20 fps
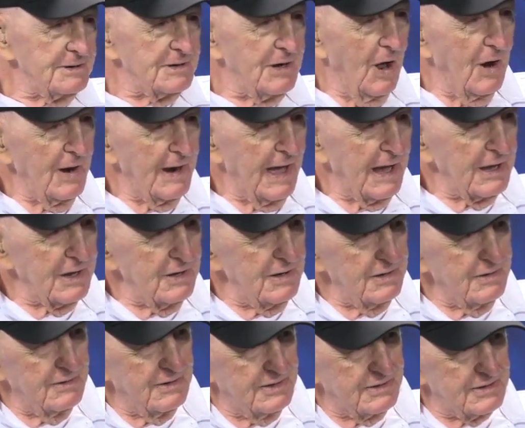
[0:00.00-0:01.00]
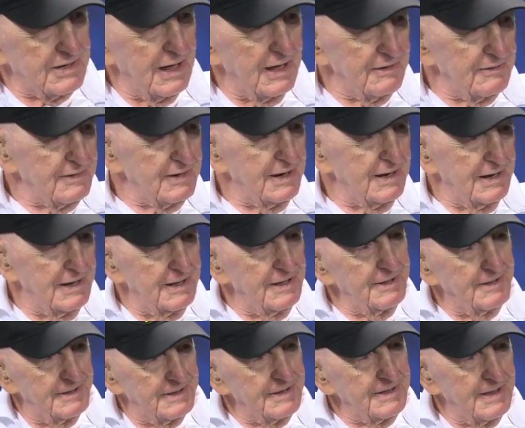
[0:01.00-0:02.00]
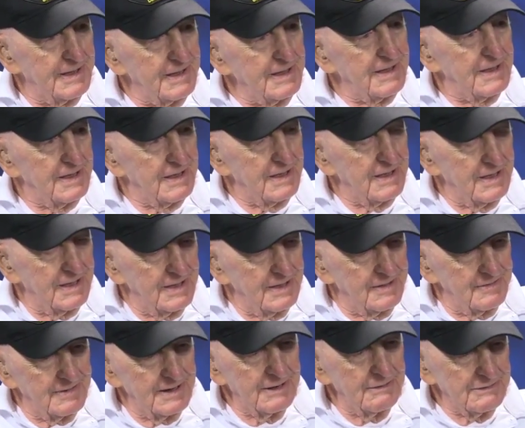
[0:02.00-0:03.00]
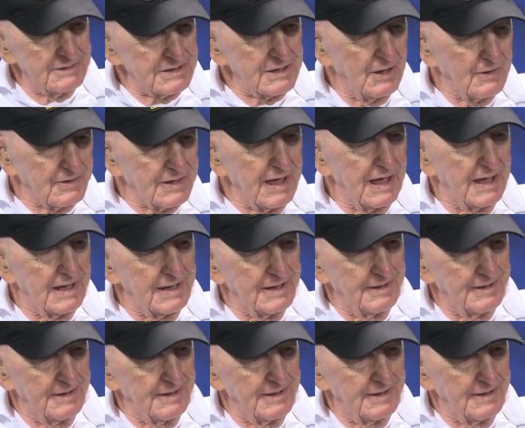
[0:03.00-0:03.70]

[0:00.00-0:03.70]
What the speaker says: and all that good stuff. You know. Okay.